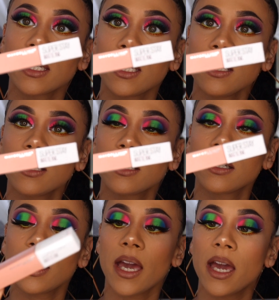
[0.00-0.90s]
Ink
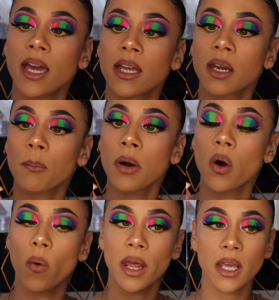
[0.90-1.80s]
and
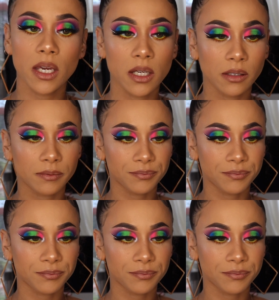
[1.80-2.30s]
Poetic